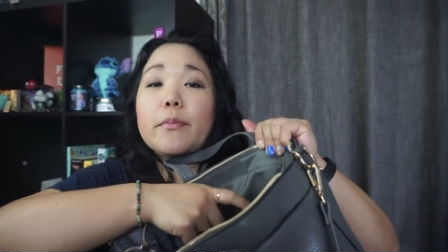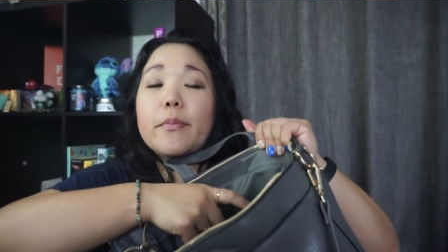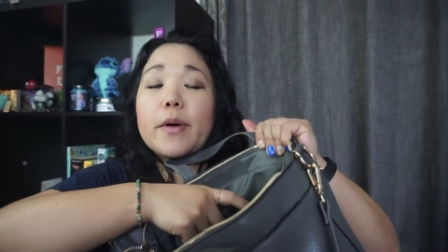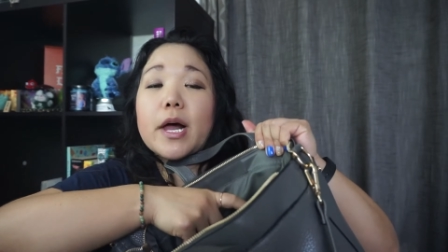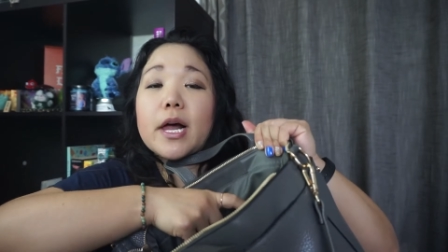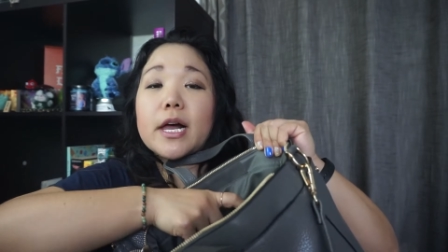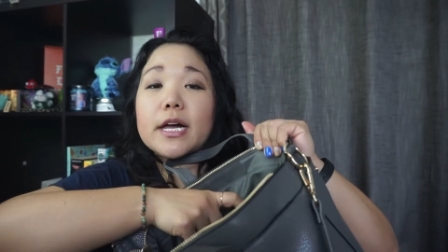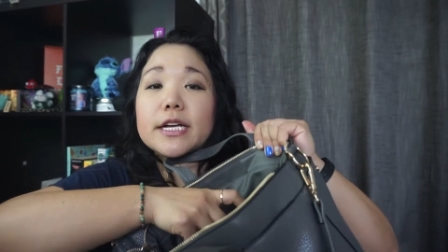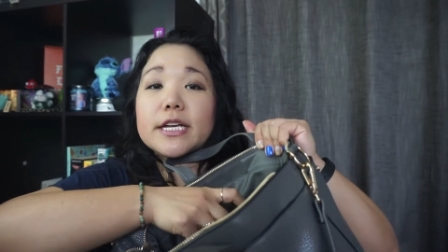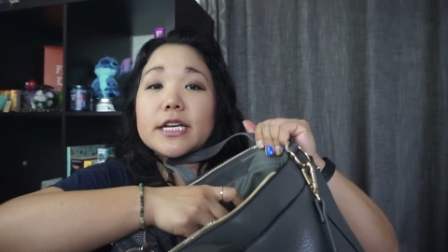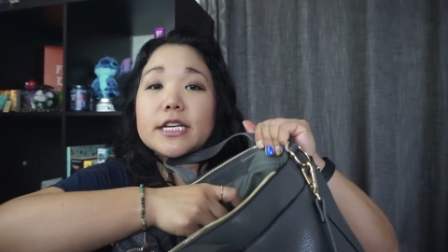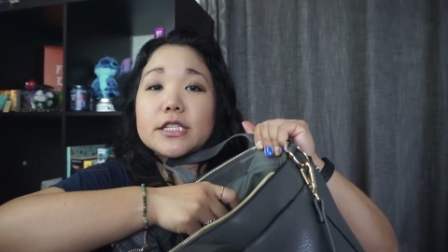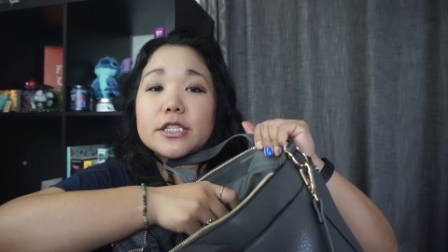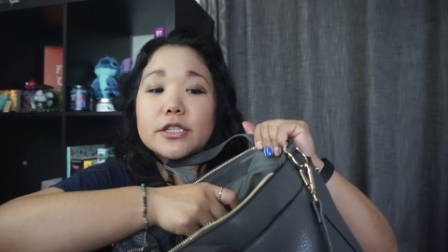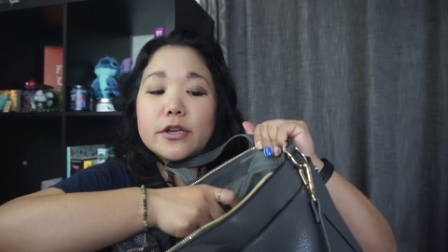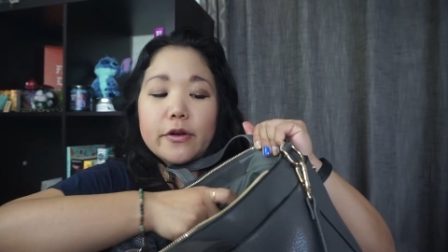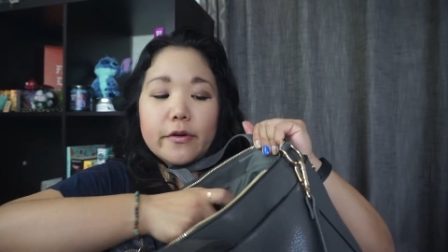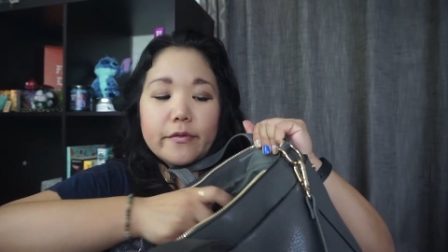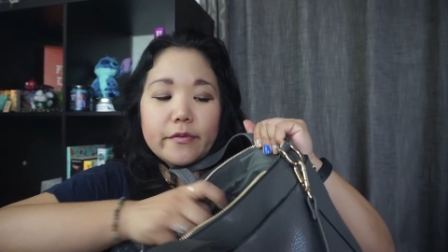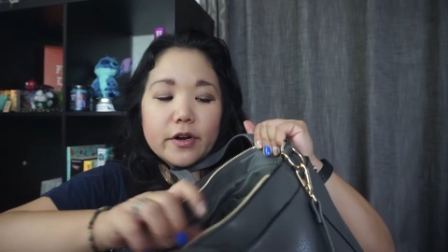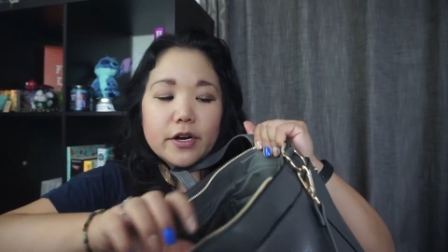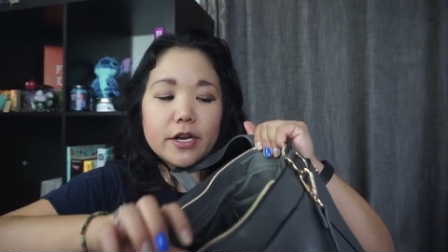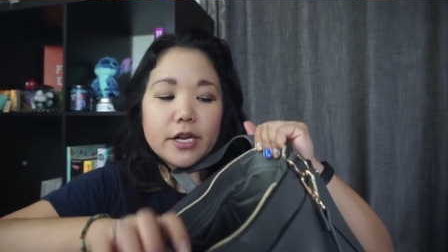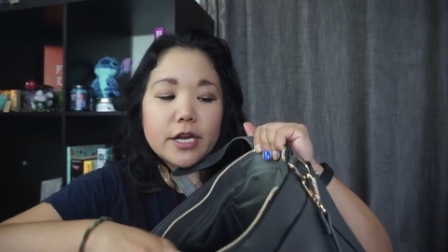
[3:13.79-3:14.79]
pockets
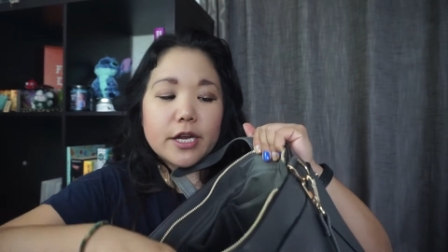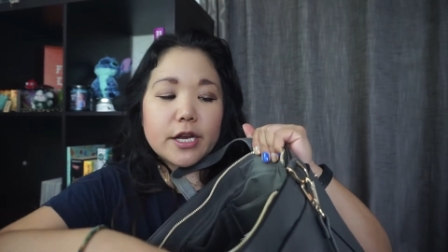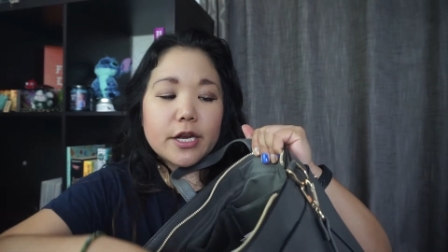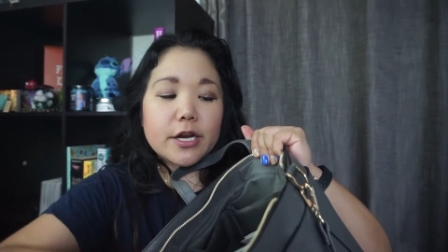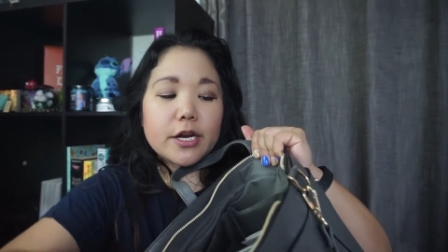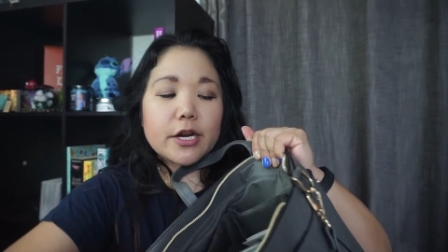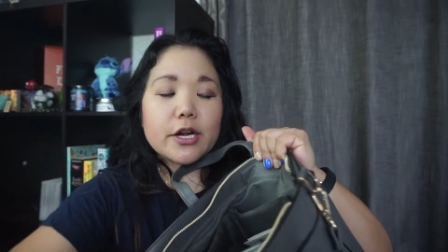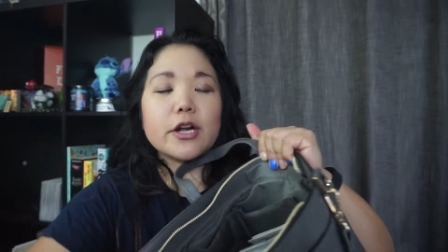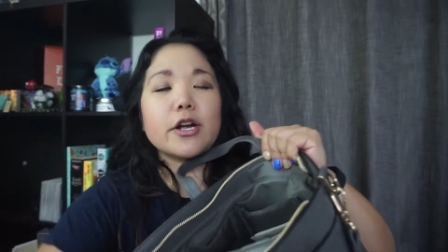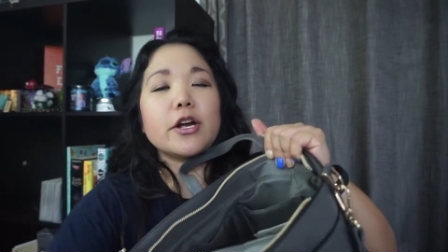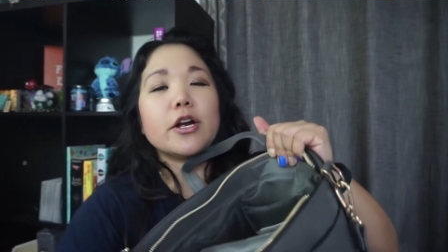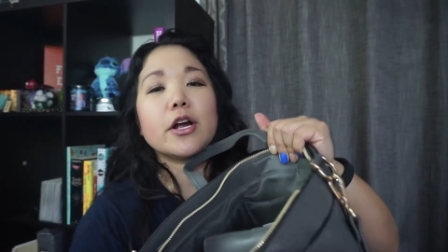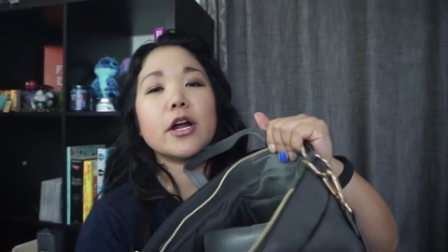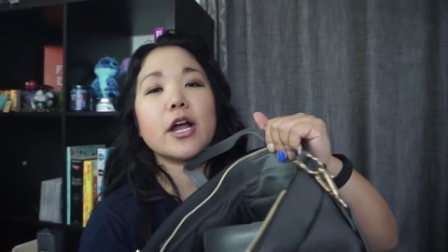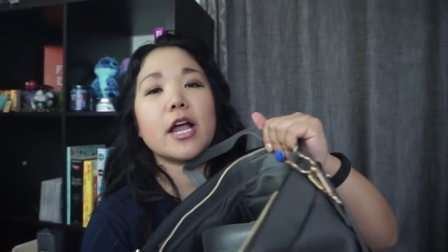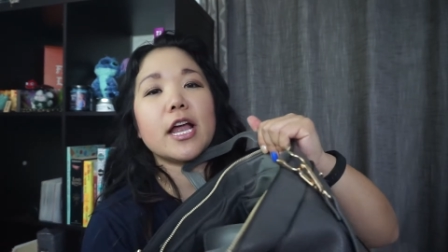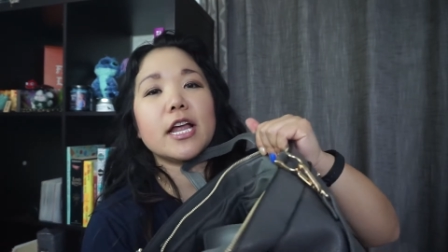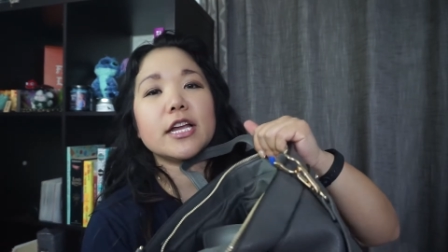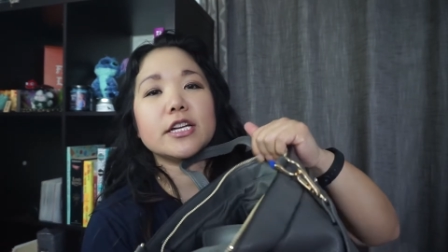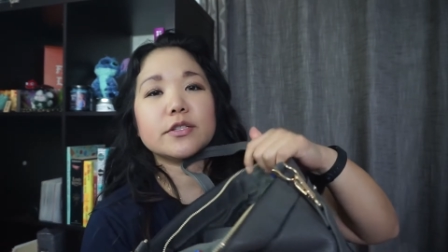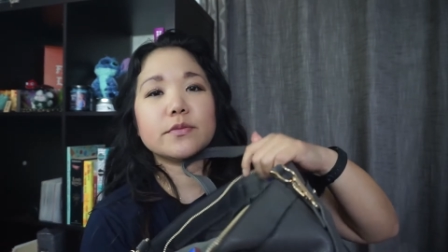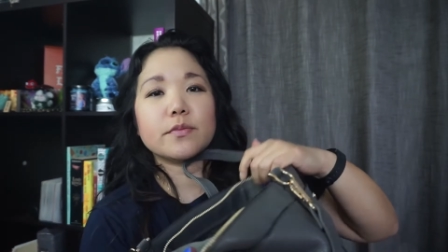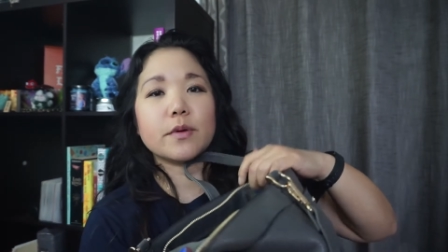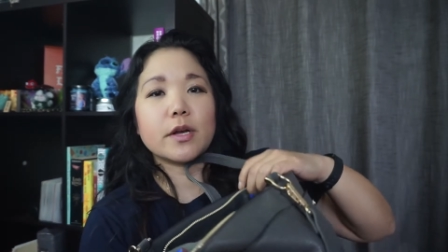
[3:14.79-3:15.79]
over here,
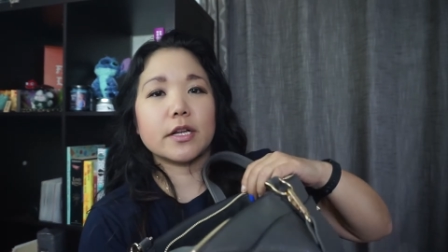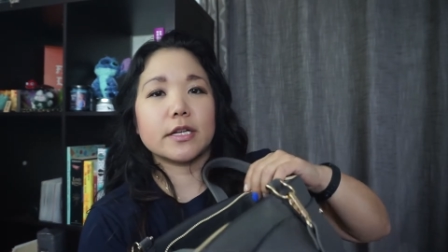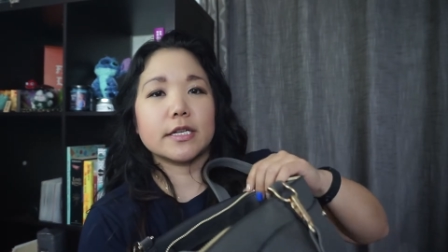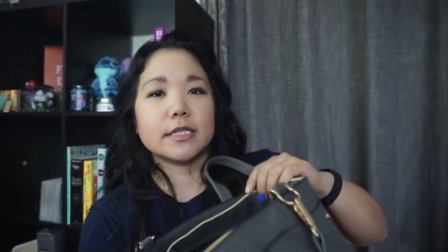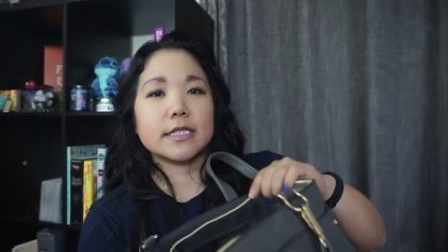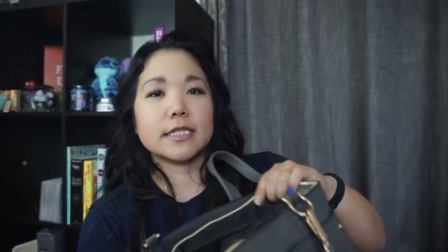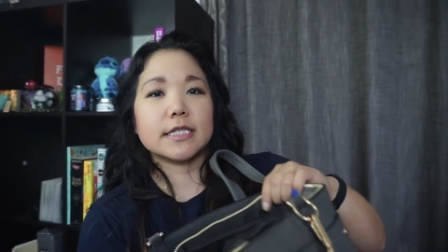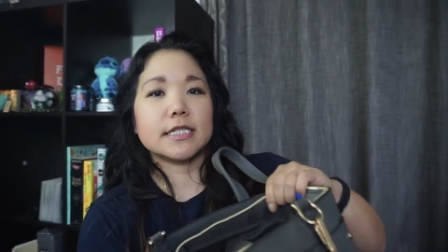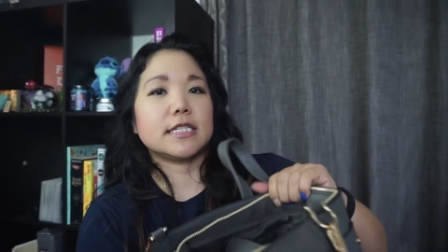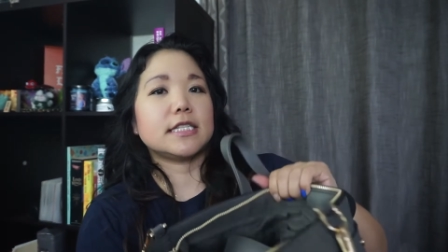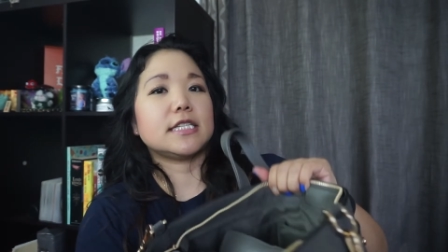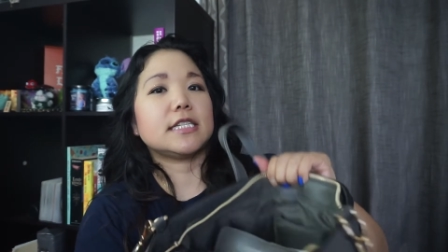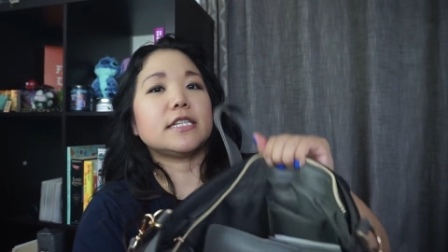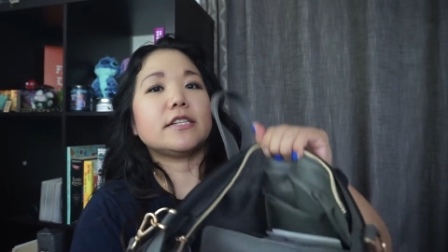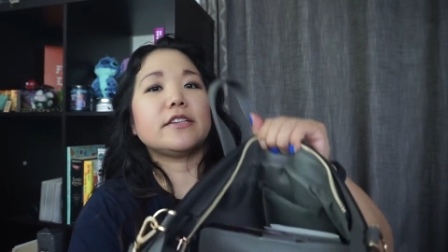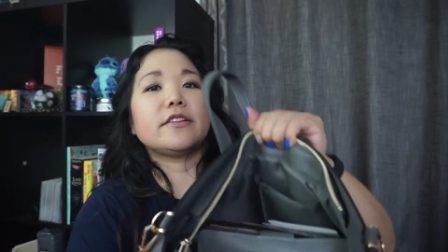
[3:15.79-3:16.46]
as well as the